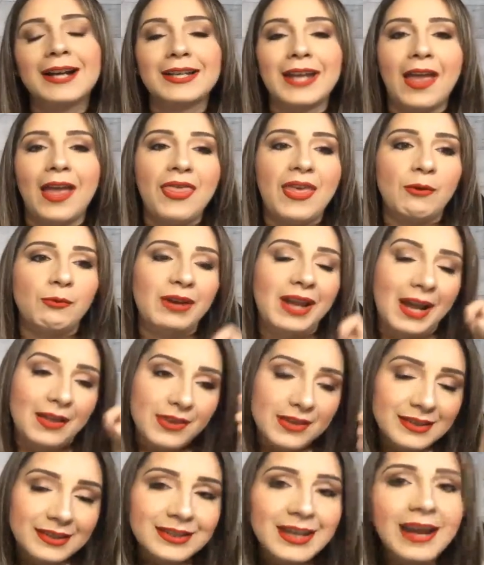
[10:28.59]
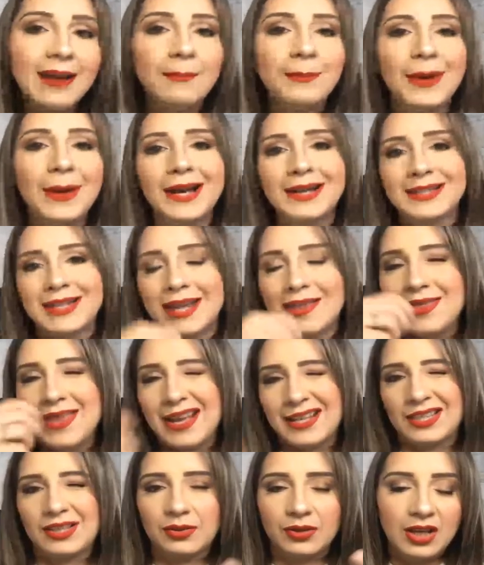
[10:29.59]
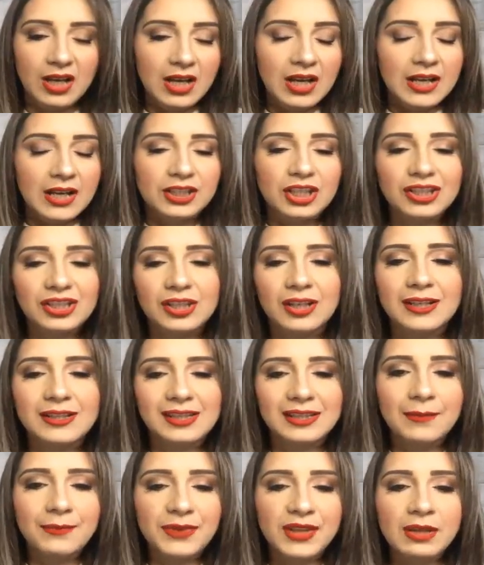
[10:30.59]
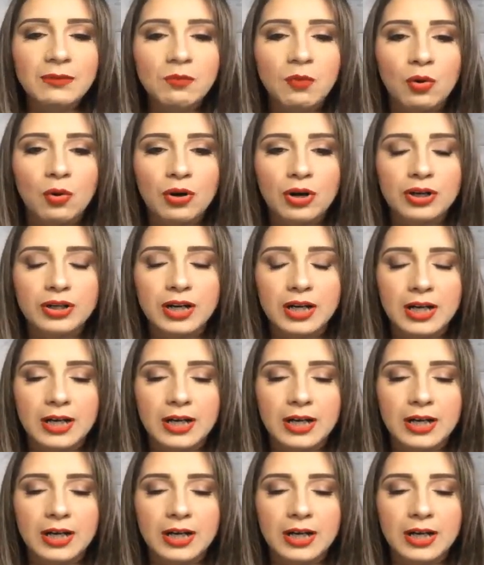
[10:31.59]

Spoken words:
and then we had the Stamp Act, and that's just something more